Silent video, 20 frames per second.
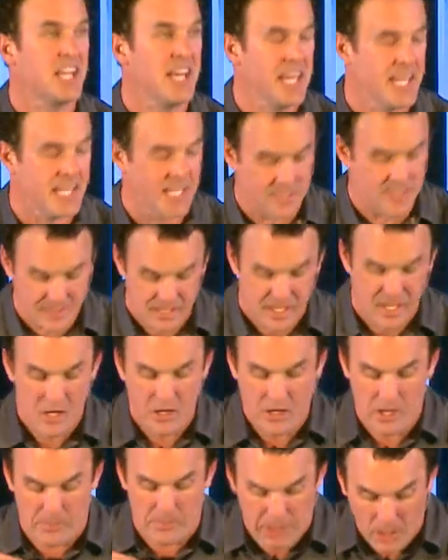hand
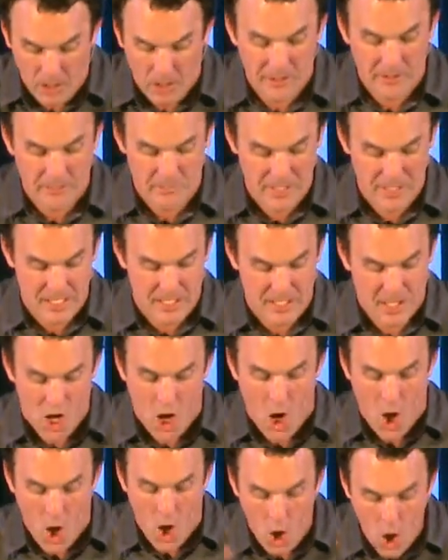upon me
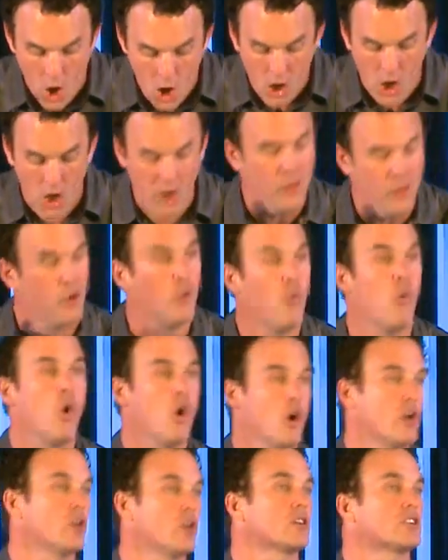all the
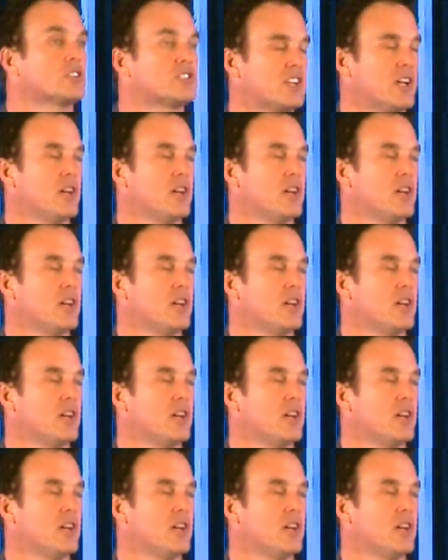works